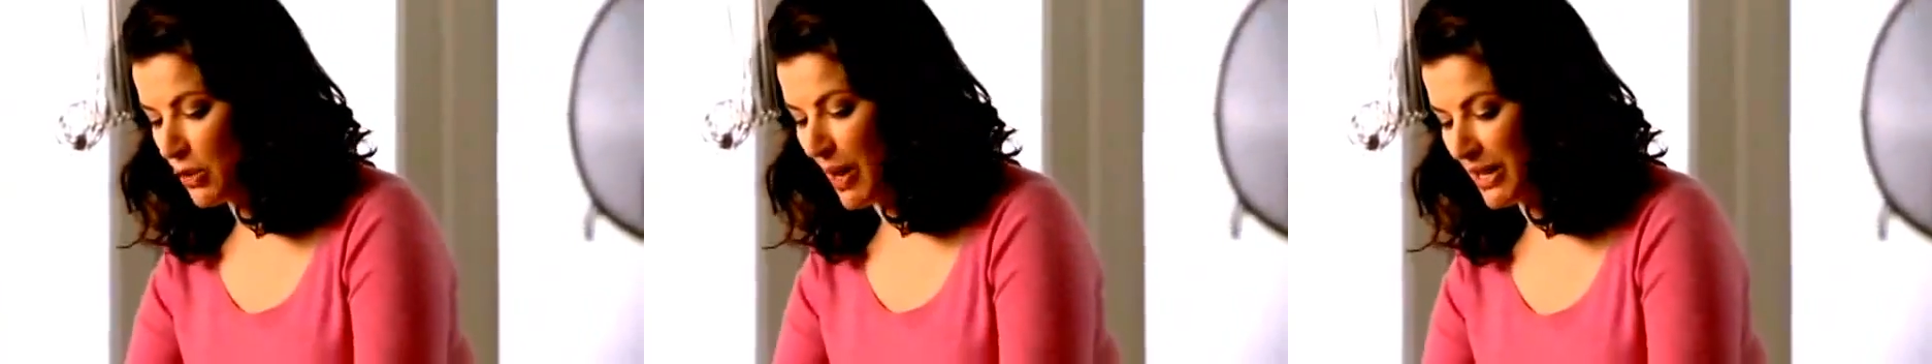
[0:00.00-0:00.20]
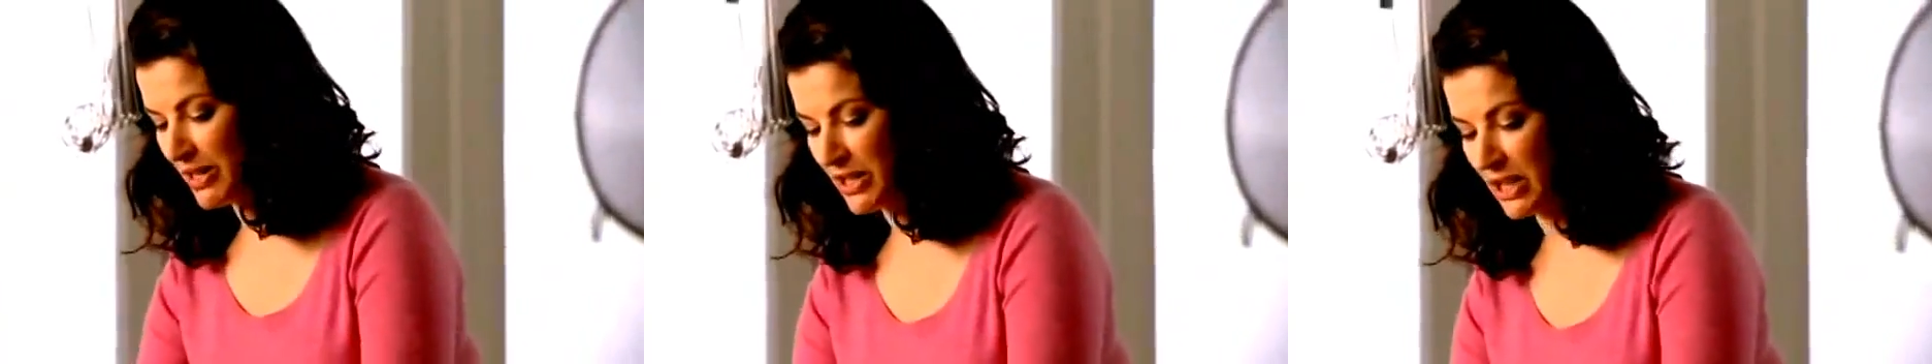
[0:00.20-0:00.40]

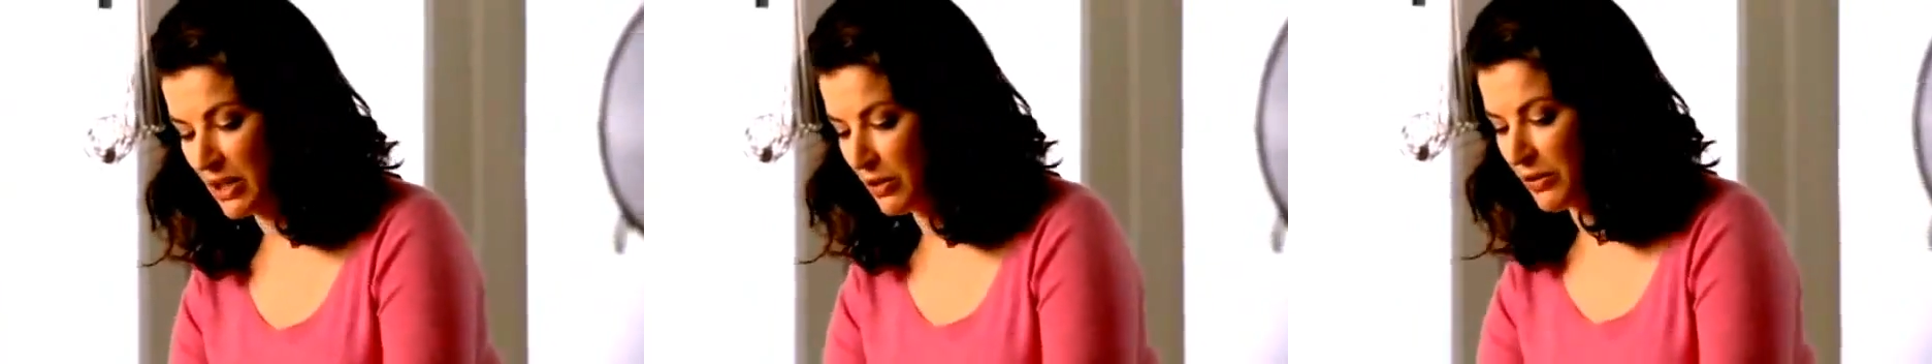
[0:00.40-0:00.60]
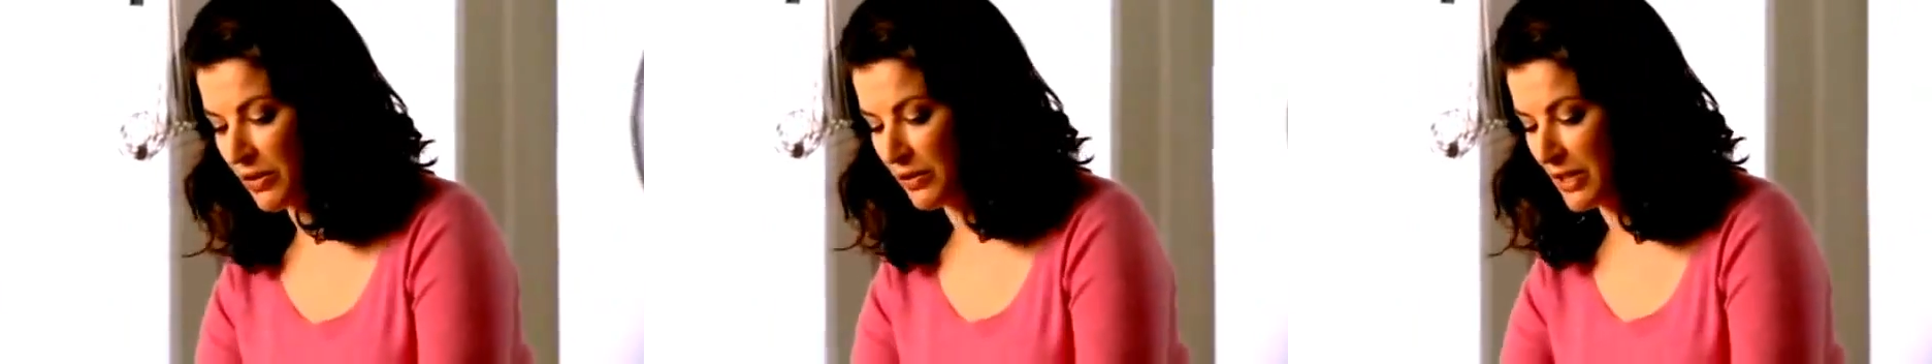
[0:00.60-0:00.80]
ounces
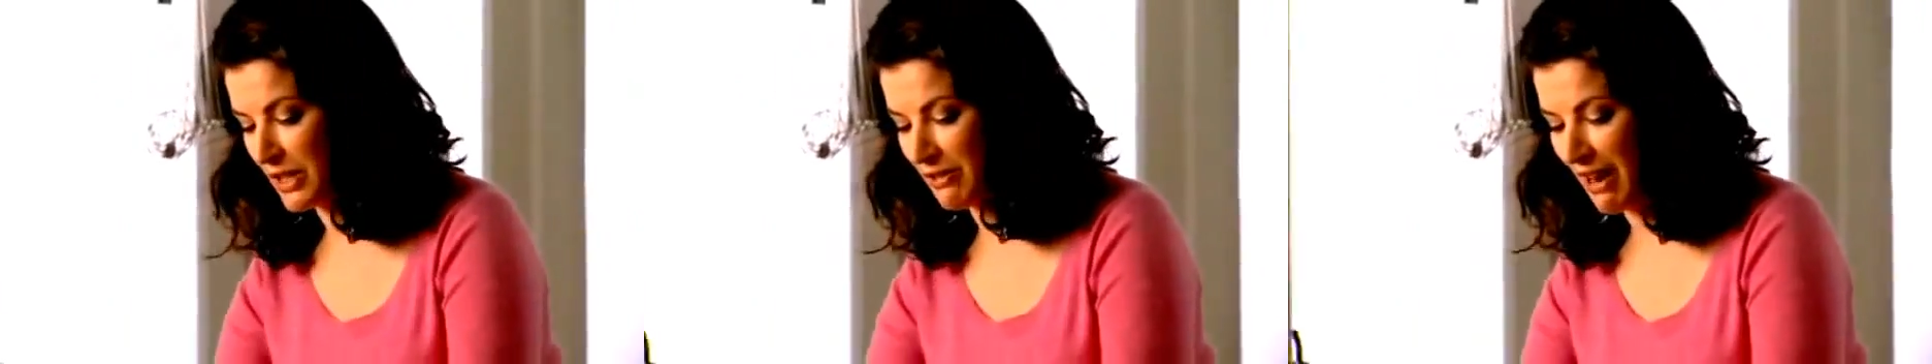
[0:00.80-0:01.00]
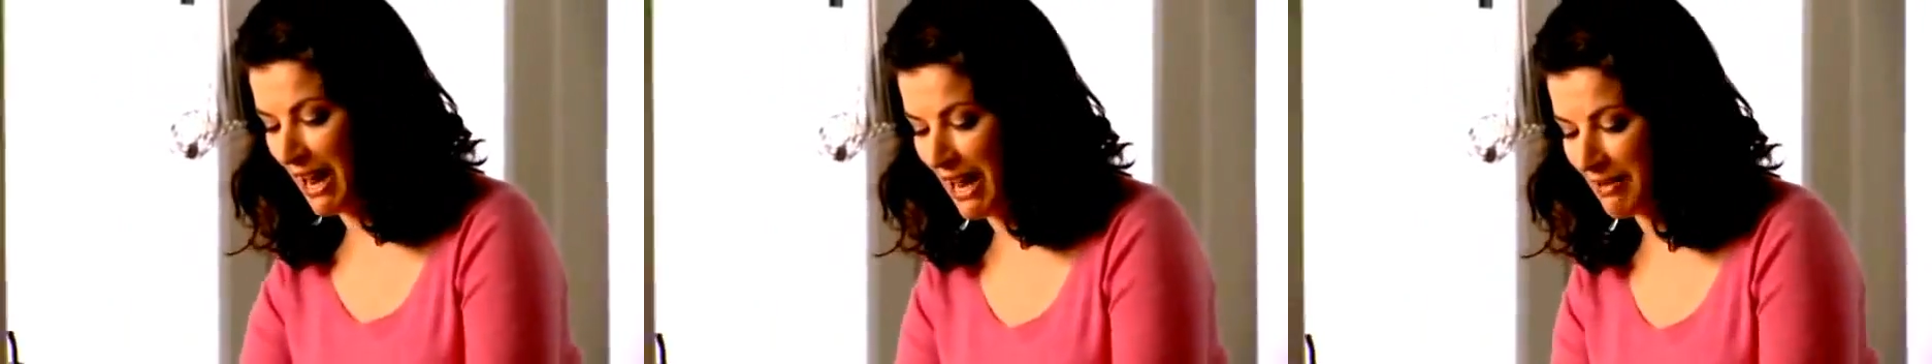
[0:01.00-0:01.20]
or 50
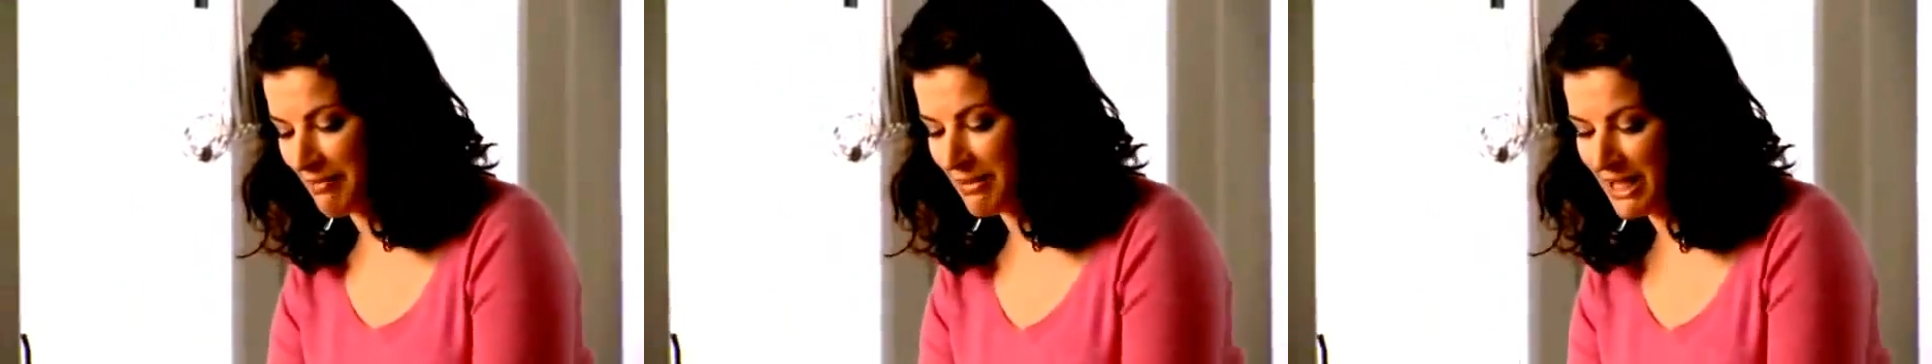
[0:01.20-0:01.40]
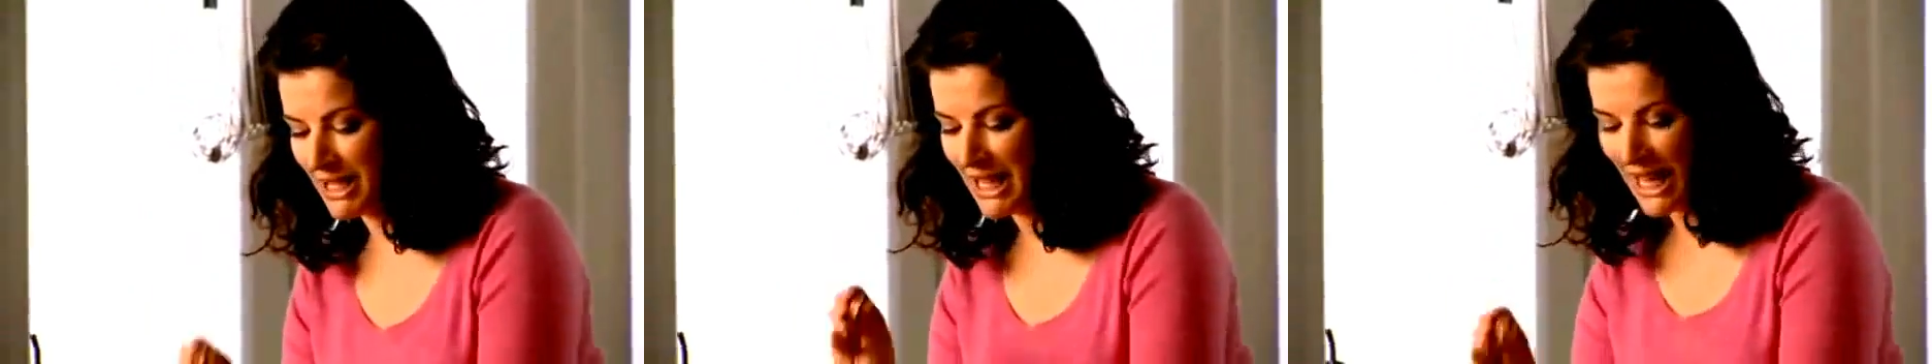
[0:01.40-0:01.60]

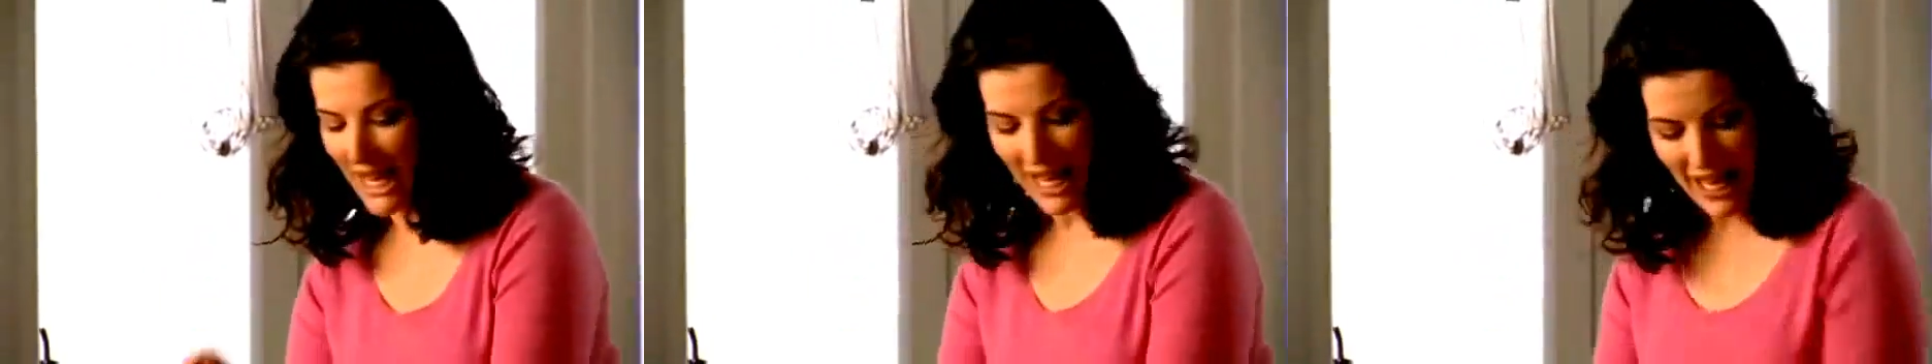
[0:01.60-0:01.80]
grams,